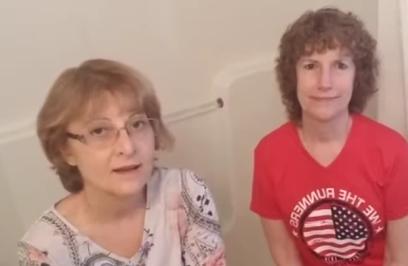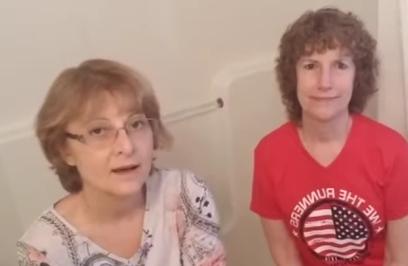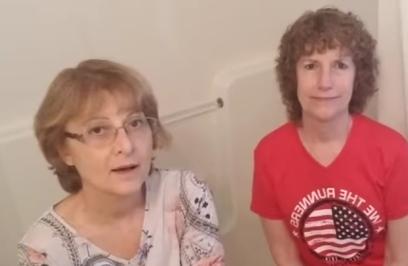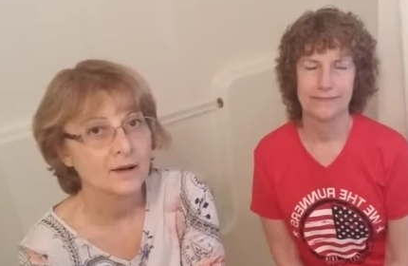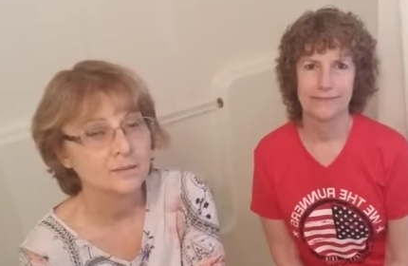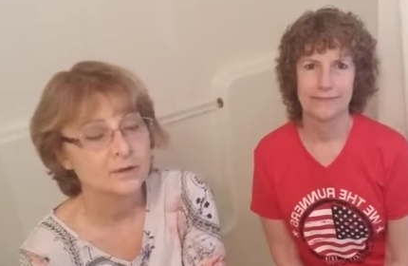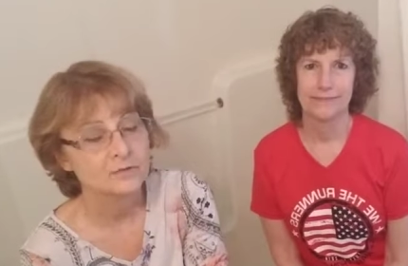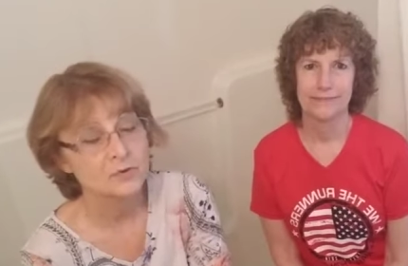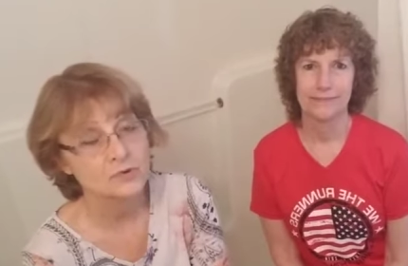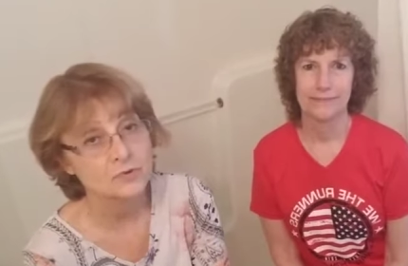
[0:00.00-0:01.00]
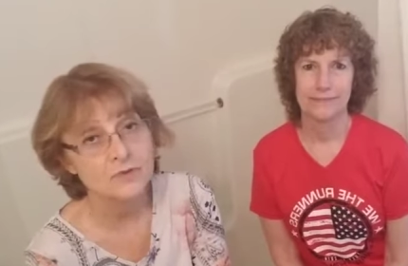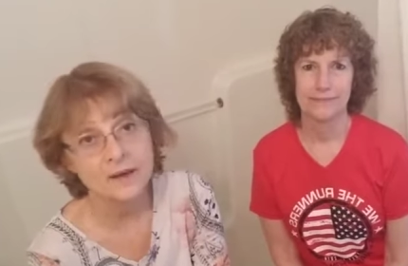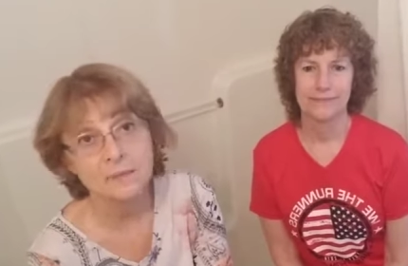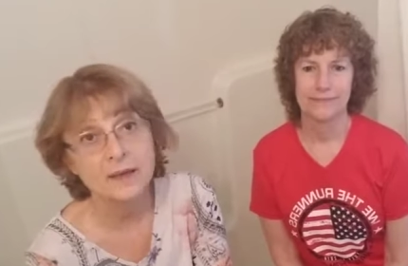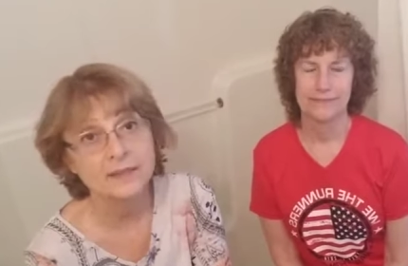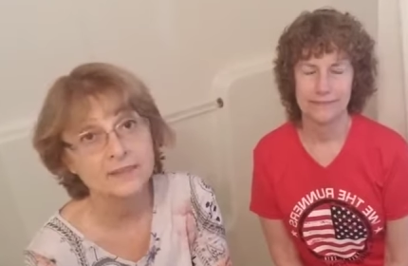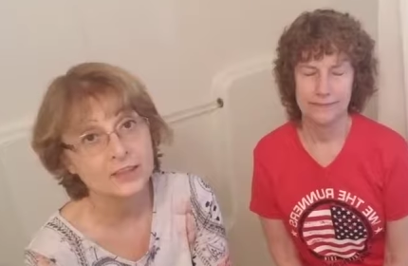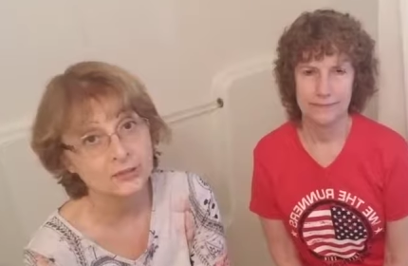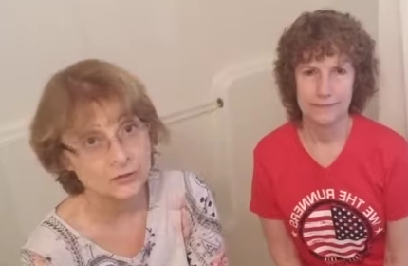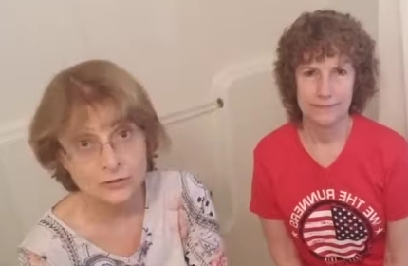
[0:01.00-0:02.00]
Speaker 1: Um, of course, we recommend that
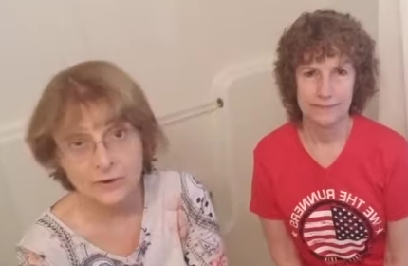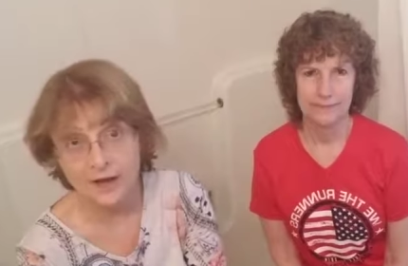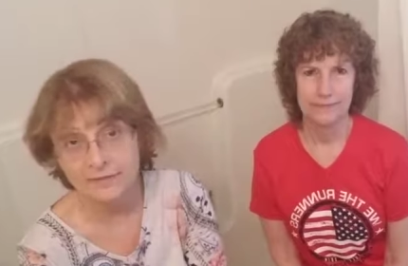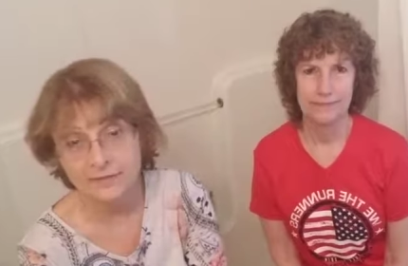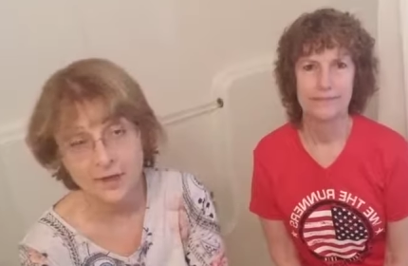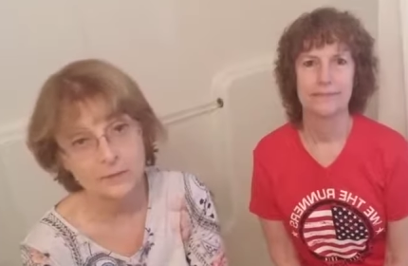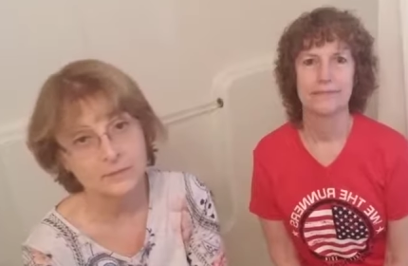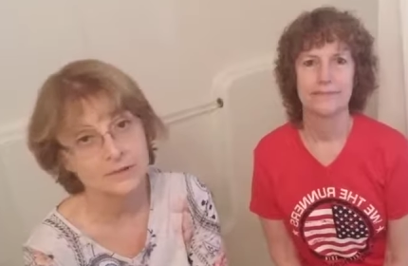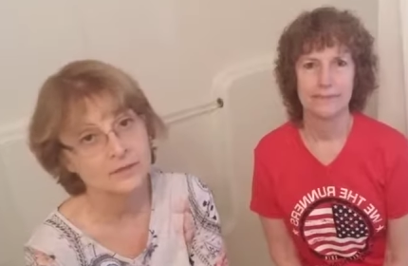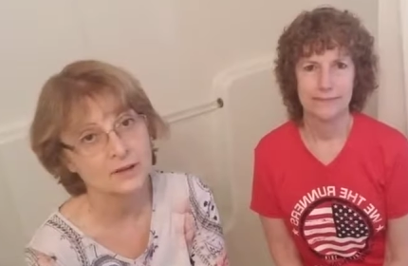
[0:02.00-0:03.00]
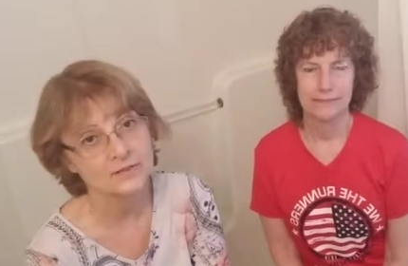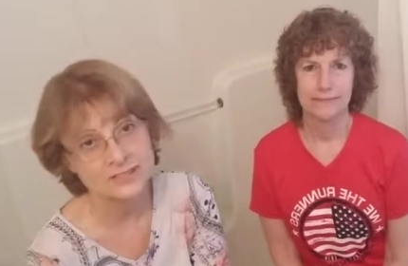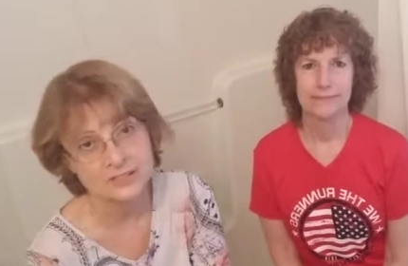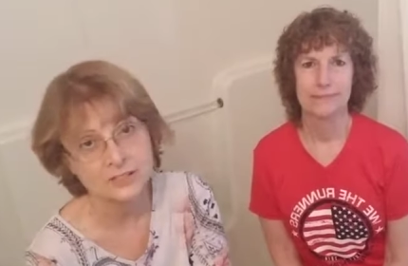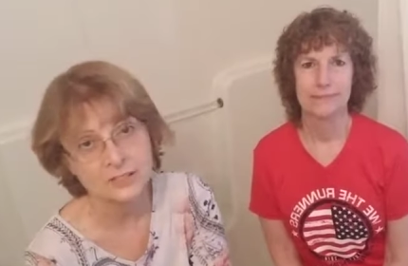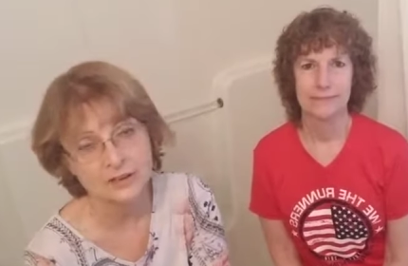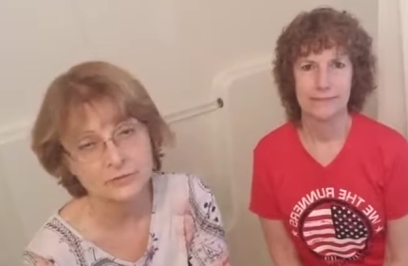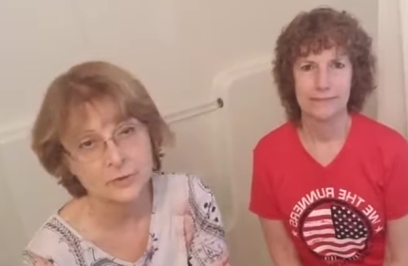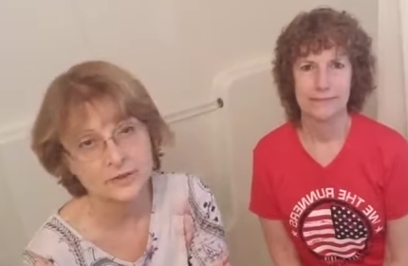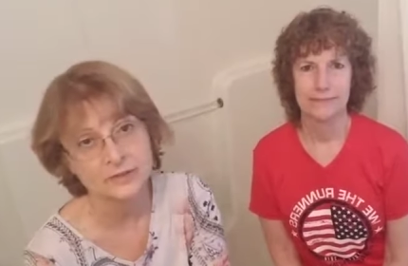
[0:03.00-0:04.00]
you do have them if you have a senior loved
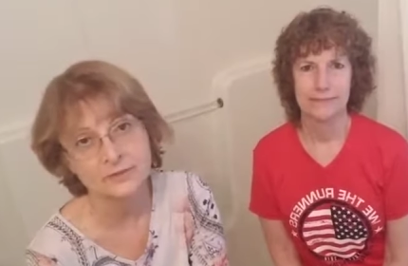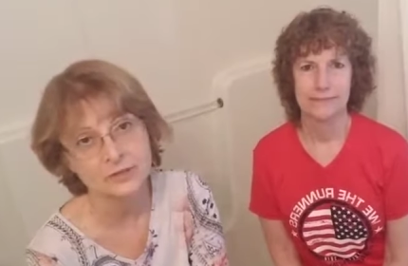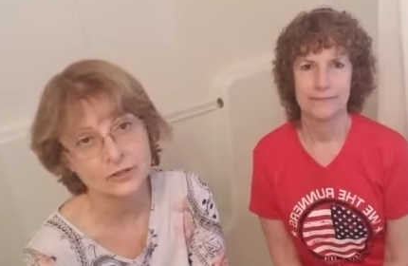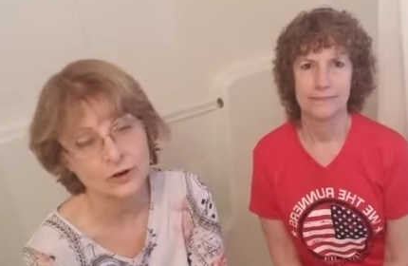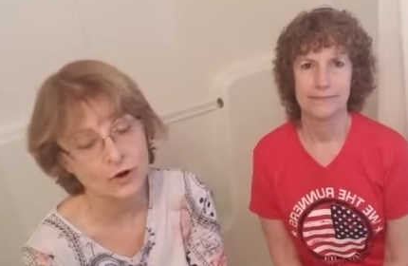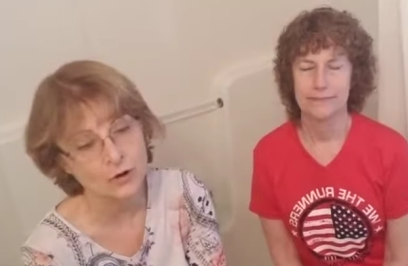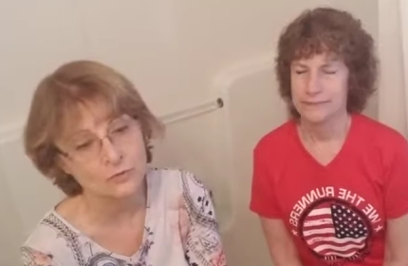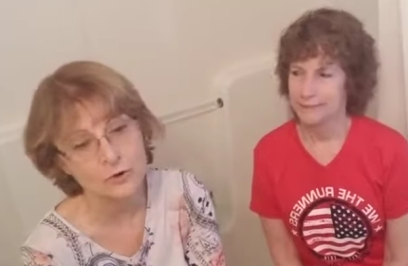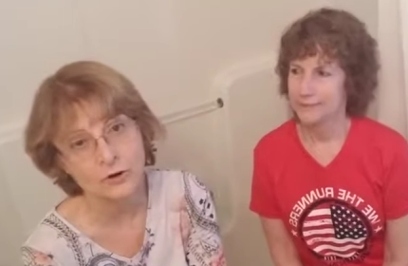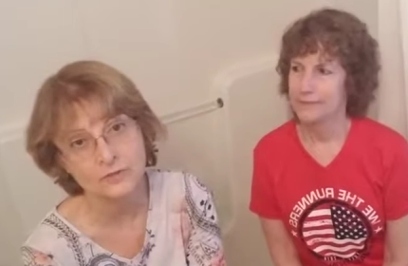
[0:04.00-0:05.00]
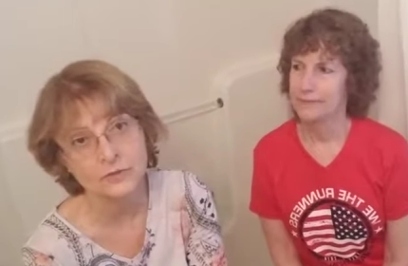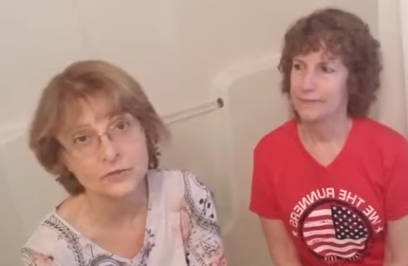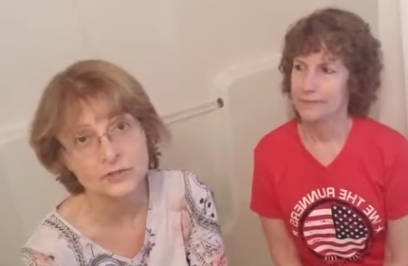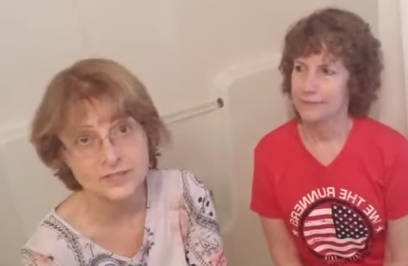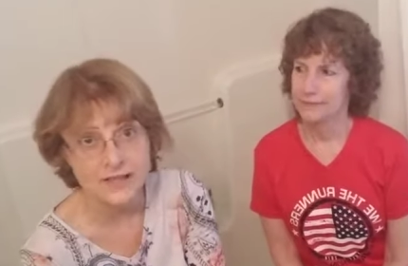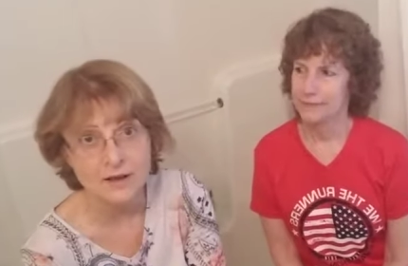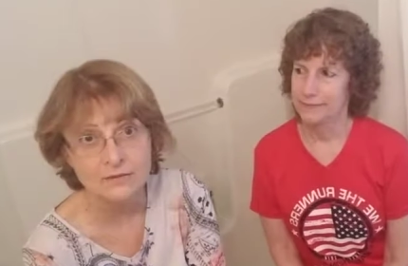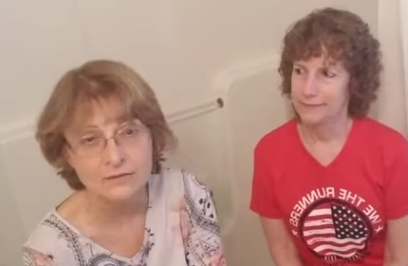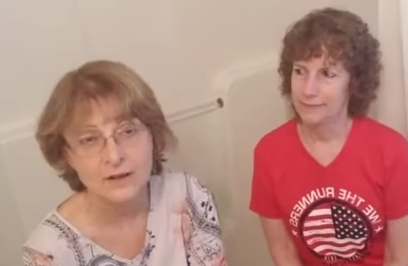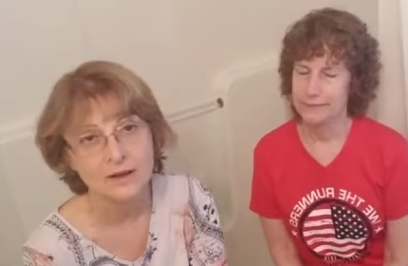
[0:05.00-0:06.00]
one living in your home or if you yourself